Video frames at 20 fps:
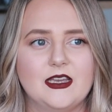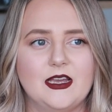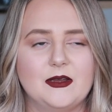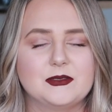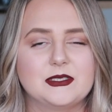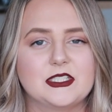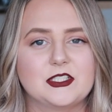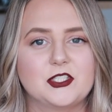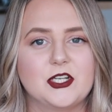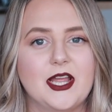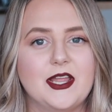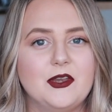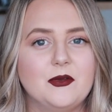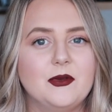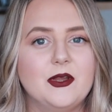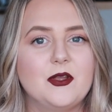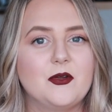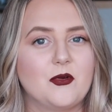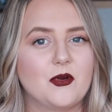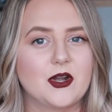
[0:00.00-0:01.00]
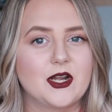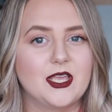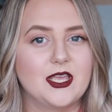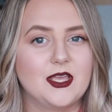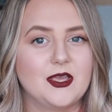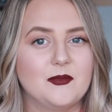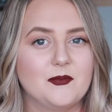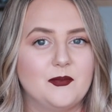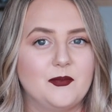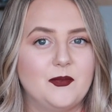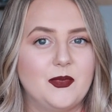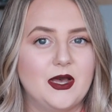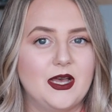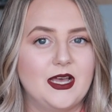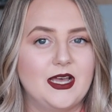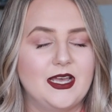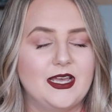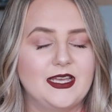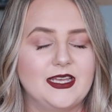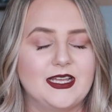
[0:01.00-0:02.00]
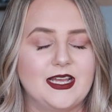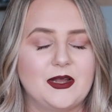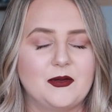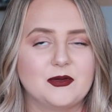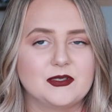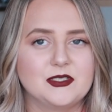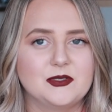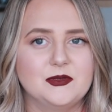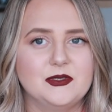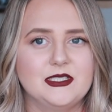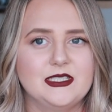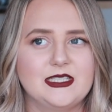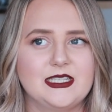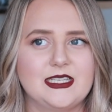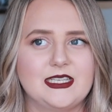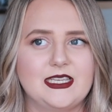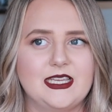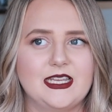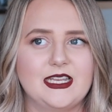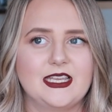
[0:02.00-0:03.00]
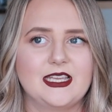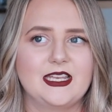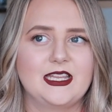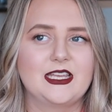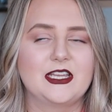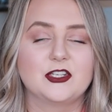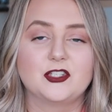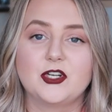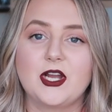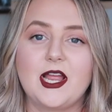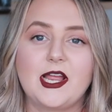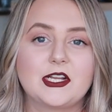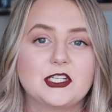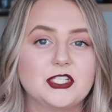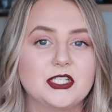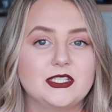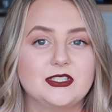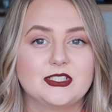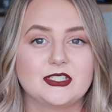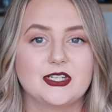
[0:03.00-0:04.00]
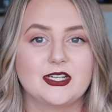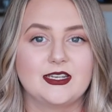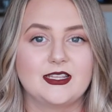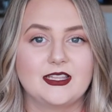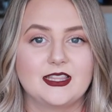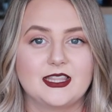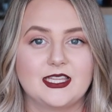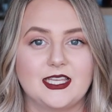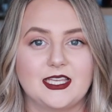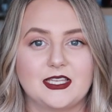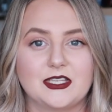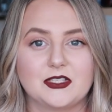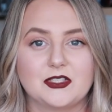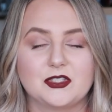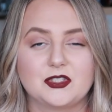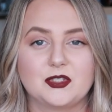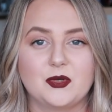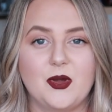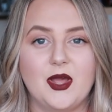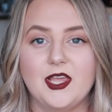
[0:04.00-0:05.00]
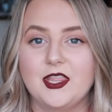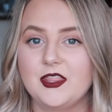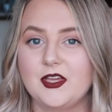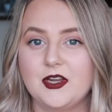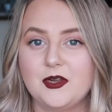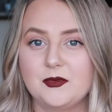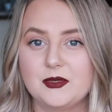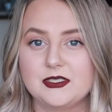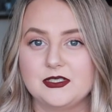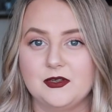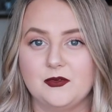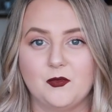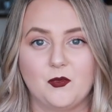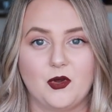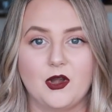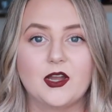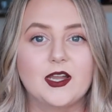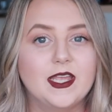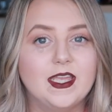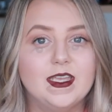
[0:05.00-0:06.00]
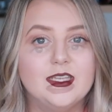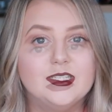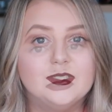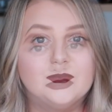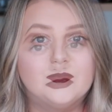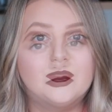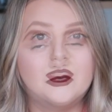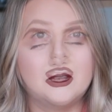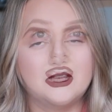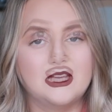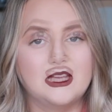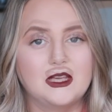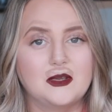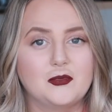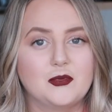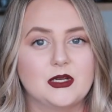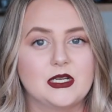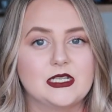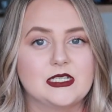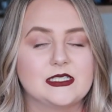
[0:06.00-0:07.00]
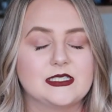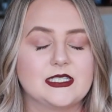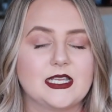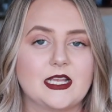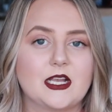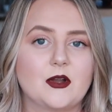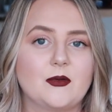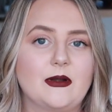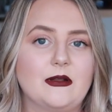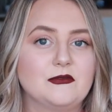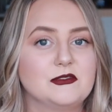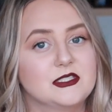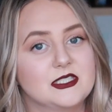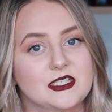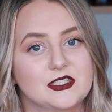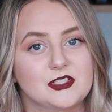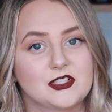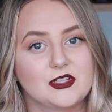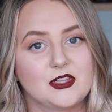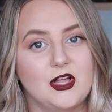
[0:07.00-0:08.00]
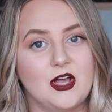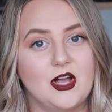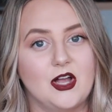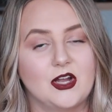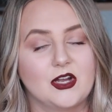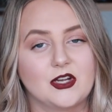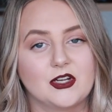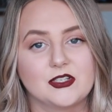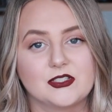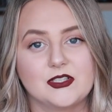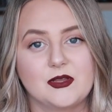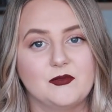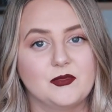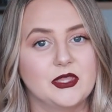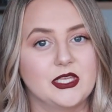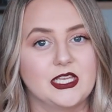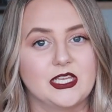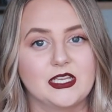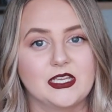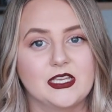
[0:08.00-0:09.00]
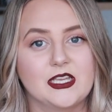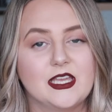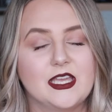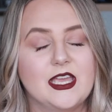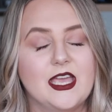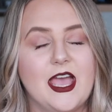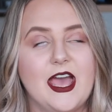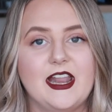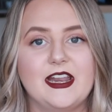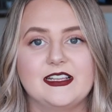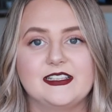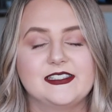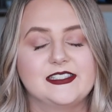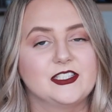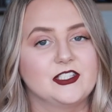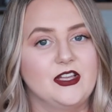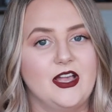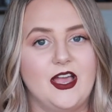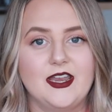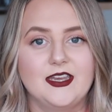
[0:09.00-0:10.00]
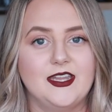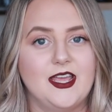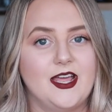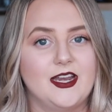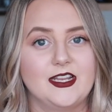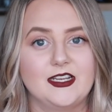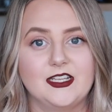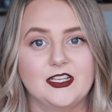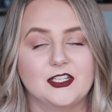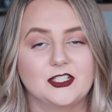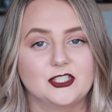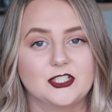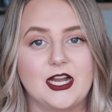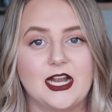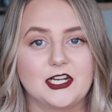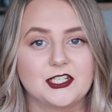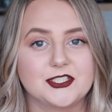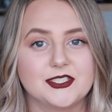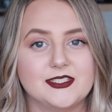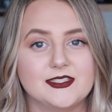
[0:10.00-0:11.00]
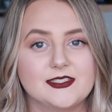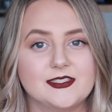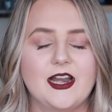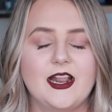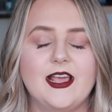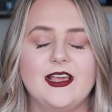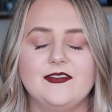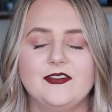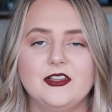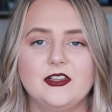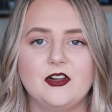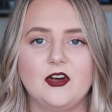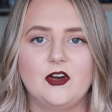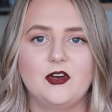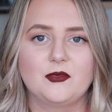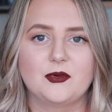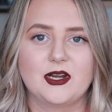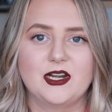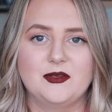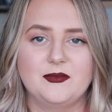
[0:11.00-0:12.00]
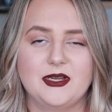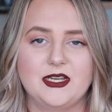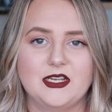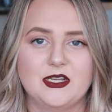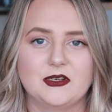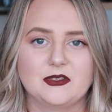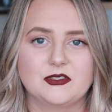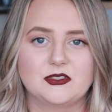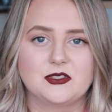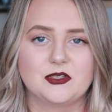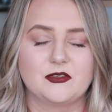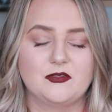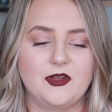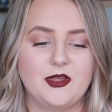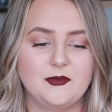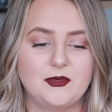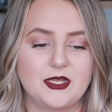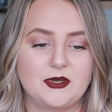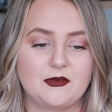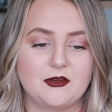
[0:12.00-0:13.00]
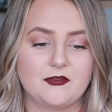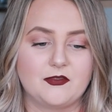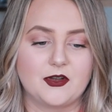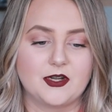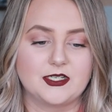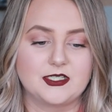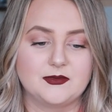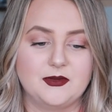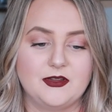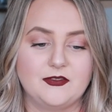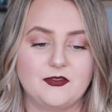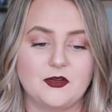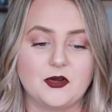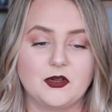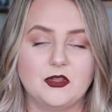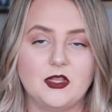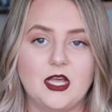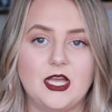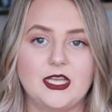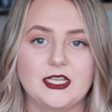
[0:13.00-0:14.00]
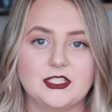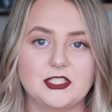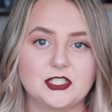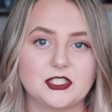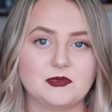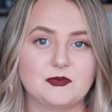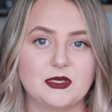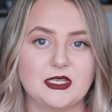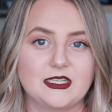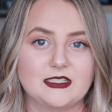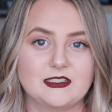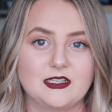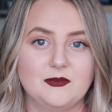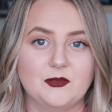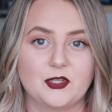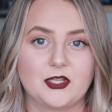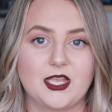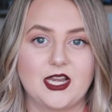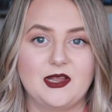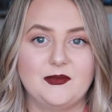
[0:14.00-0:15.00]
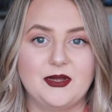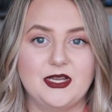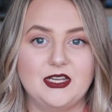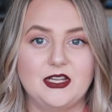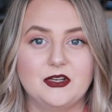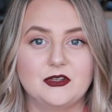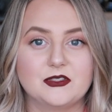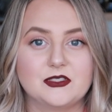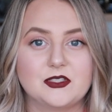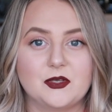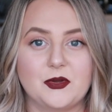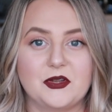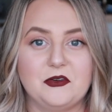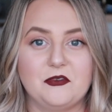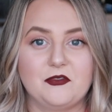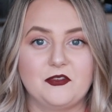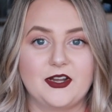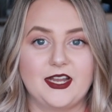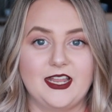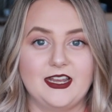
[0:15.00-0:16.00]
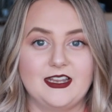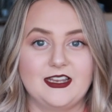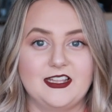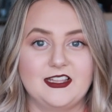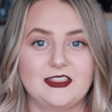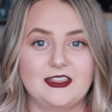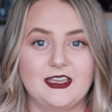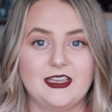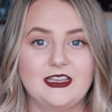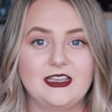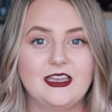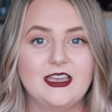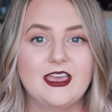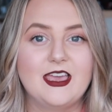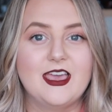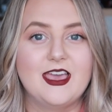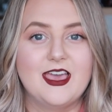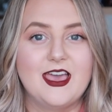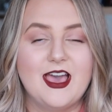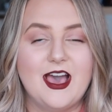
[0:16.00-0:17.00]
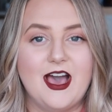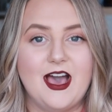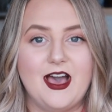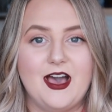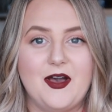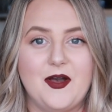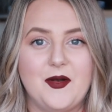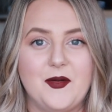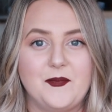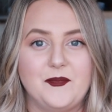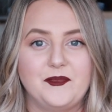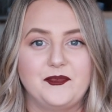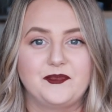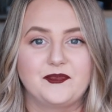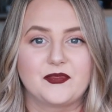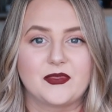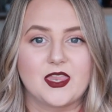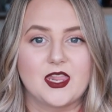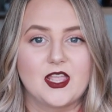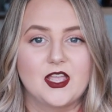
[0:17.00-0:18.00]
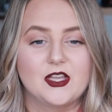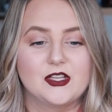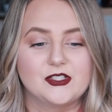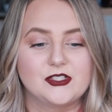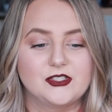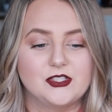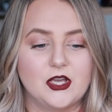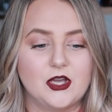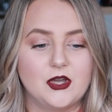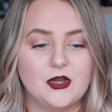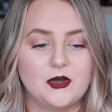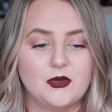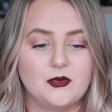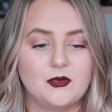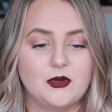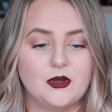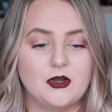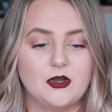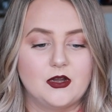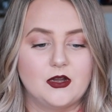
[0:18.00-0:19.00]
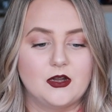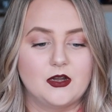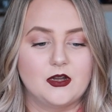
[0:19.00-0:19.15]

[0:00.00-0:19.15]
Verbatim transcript: I was like trying to record it, but I wasn't really like getting any contractions or anything, so I thought it wasn't working. It was like around six o'clock or something, and I still hadn't had any contractions. And I have it all written in my notes, so if I'm like referring to my phone a lot, it's just because I'm looking at my notes so I don't forget anything. Um, so